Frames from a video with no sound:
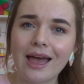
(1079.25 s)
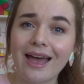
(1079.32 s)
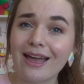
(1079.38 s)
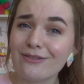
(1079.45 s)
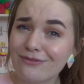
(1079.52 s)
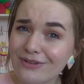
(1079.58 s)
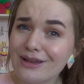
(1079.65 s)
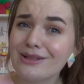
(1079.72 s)
I
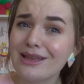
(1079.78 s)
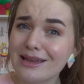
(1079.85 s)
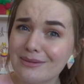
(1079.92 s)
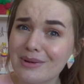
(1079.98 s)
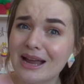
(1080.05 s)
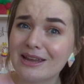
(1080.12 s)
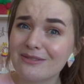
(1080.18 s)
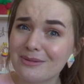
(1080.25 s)
feel like
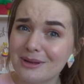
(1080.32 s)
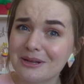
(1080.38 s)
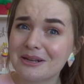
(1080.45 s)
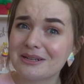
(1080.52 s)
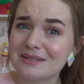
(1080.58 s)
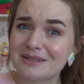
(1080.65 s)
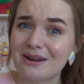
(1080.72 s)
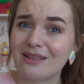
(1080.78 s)
my
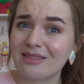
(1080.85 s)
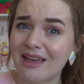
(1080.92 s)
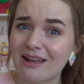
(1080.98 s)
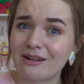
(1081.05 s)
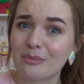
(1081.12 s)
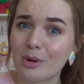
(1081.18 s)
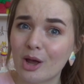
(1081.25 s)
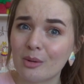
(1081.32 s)
opinion is not that
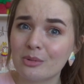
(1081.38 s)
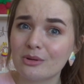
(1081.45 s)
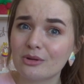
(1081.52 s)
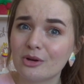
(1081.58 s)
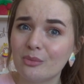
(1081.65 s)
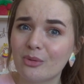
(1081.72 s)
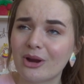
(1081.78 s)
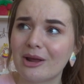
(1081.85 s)

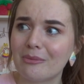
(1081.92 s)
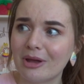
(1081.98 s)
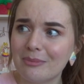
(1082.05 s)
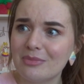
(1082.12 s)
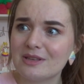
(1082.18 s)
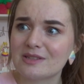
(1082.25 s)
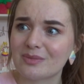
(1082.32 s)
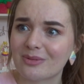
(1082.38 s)
unpopular, but I might
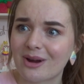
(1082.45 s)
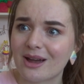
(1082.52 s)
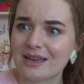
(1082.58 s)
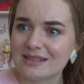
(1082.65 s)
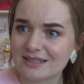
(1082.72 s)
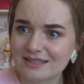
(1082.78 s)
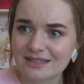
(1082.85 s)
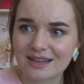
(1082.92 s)
be
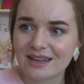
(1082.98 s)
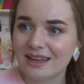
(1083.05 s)
surprised.